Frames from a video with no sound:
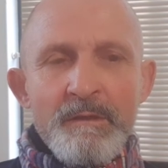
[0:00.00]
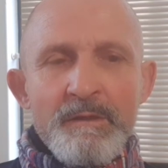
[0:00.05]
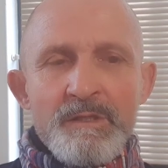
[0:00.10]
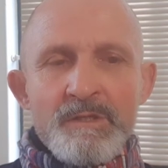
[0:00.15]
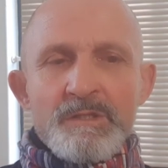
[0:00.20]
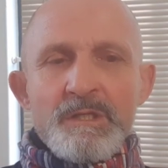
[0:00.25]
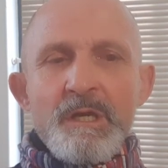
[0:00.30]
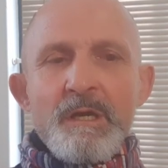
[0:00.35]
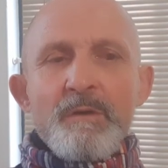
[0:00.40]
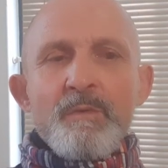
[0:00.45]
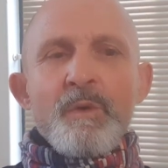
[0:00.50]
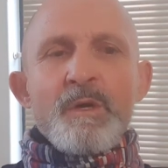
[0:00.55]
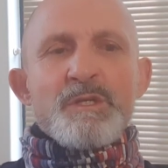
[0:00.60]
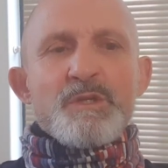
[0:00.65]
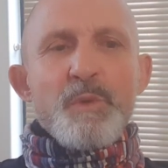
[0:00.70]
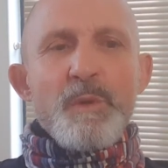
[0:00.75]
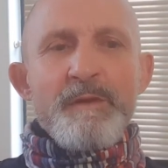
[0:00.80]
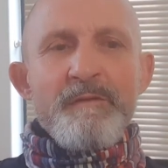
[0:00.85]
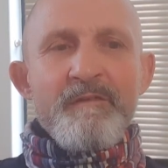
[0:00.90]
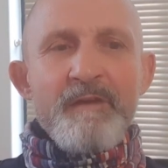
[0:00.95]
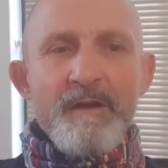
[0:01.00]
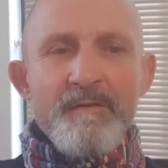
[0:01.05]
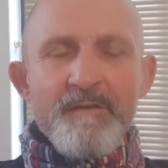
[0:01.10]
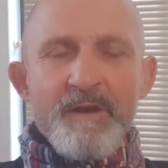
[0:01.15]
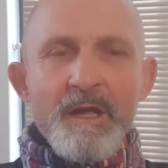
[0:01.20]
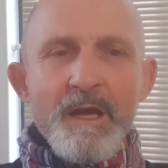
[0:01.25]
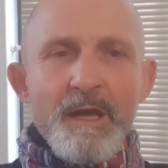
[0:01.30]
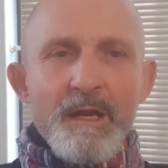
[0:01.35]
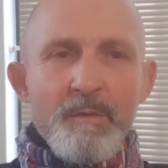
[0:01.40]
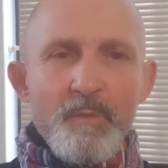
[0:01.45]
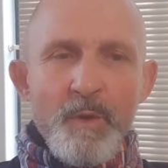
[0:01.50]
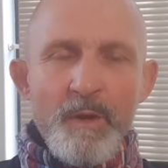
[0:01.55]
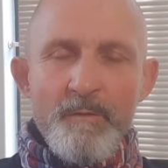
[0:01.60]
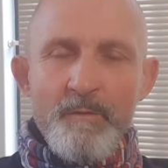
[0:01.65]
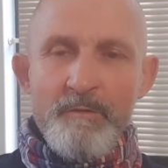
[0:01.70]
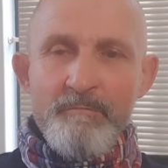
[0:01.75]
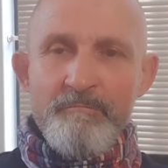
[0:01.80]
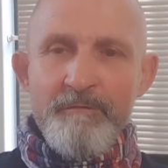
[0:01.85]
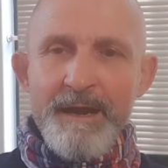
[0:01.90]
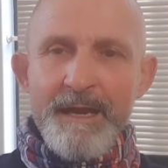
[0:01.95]
So once we've given our, when
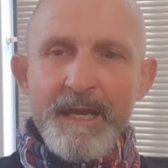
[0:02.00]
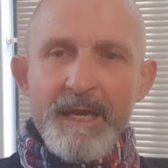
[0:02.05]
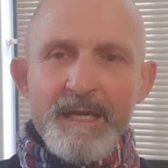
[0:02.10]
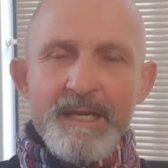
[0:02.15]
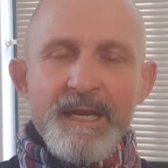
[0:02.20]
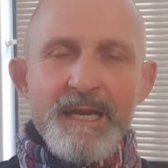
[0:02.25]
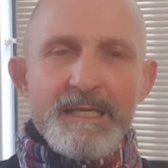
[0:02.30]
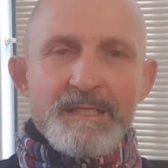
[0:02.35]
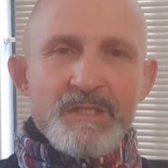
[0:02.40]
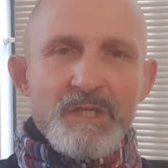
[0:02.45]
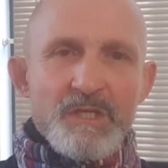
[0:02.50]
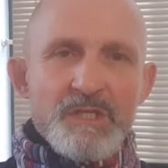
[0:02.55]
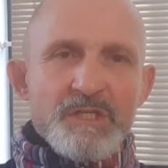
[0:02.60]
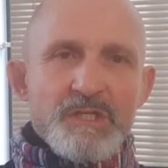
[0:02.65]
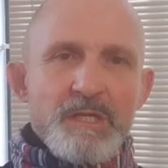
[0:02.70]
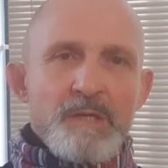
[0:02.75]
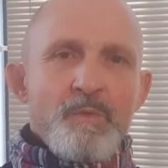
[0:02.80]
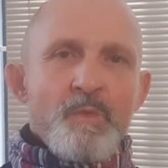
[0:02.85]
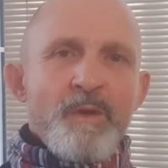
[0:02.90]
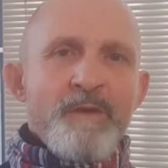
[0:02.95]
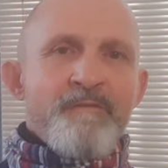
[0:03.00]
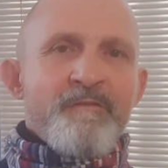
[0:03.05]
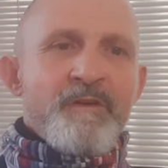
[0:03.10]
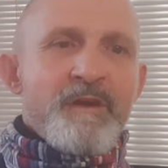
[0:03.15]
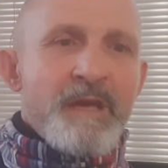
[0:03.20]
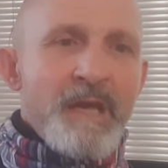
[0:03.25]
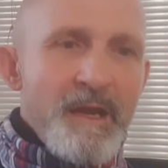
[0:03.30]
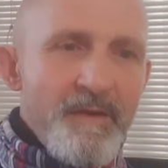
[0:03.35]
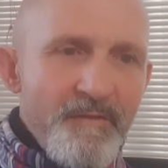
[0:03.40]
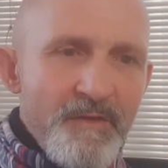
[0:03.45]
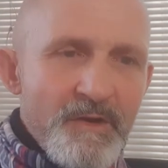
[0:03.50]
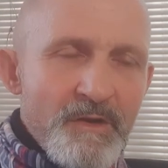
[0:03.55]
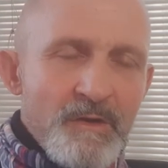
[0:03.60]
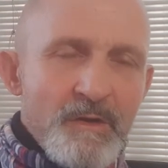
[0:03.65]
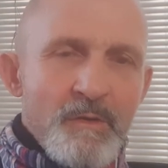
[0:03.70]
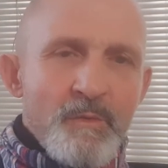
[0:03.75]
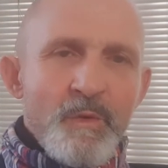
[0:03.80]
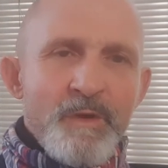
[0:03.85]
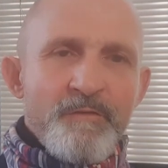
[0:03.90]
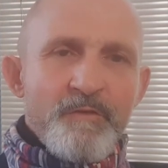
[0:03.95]
we recognized our sin, we've given,
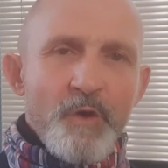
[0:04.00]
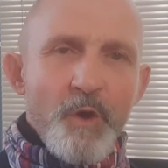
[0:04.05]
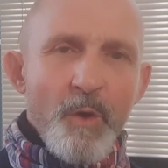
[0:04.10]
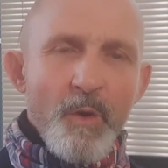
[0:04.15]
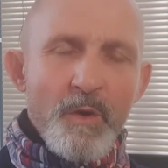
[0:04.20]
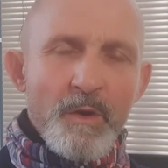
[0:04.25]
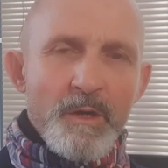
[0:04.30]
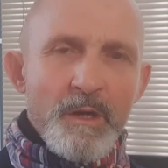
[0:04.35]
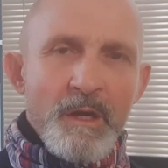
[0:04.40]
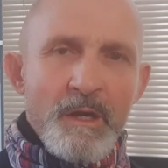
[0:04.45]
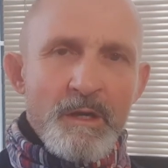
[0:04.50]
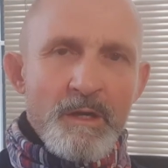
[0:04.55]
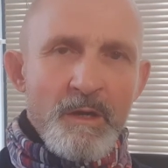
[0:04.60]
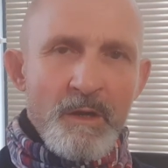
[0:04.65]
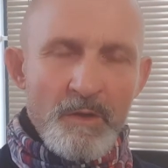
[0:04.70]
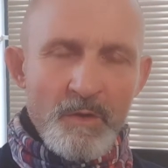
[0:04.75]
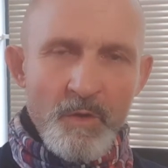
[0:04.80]
we've called, our,